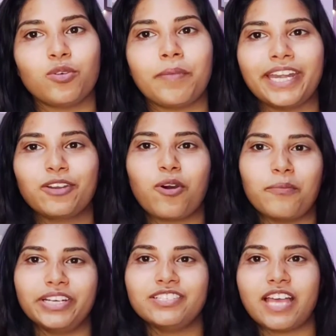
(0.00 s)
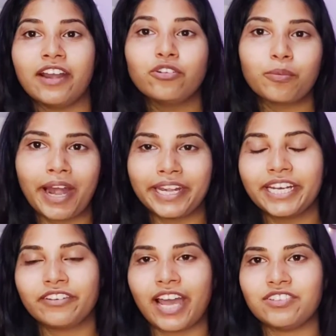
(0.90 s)
romantic comedies and
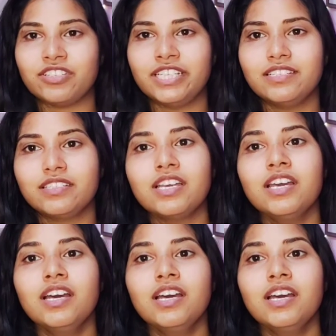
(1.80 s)
romantic tragedies,